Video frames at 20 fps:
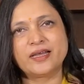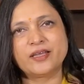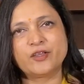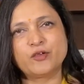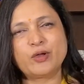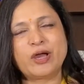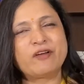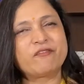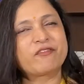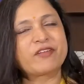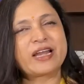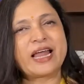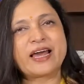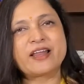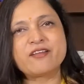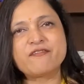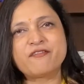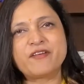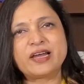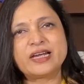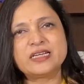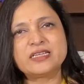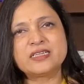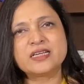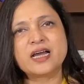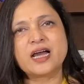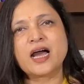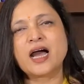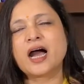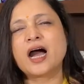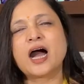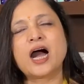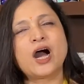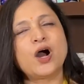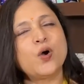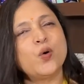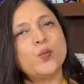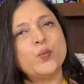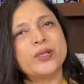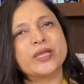You have clarified
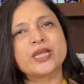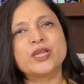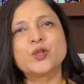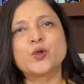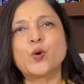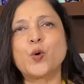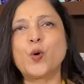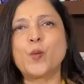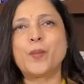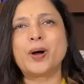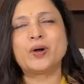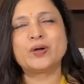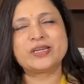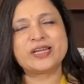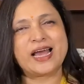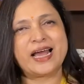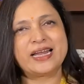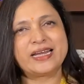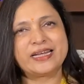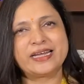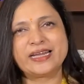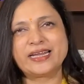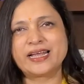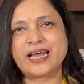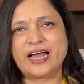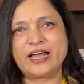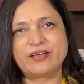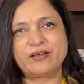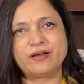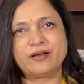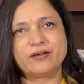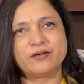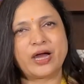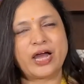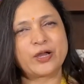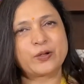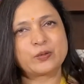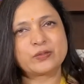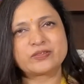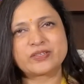how we can go about handling
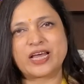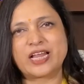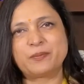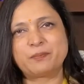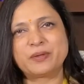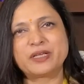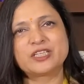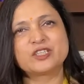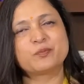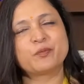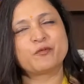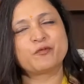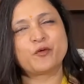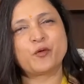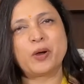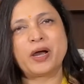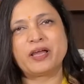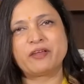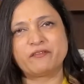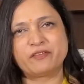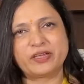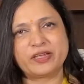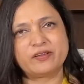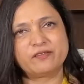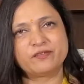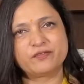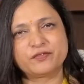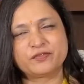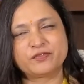hydrosalpinx before IVF.